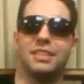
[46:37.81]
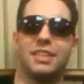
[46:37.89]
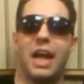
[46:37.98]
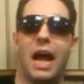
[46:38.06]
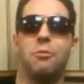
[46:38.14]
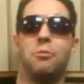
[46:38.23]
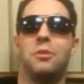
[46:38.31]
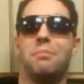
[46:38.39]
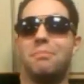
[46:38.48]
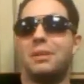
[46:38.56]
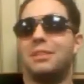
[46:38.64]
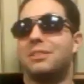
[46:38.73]
is that I
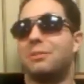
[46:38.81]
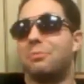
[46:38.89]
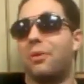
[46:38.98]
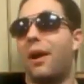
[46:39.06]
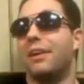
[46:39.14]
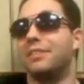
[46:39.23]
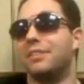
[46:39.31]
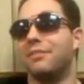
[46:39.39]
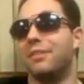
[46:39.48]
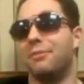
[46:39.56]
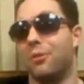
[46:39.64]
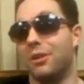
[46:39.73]
wouldn't be surprised
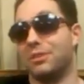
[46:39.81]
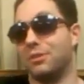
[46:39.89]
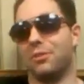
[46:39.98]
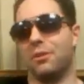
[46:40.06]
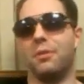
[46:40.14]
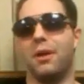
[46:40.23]
if it was true.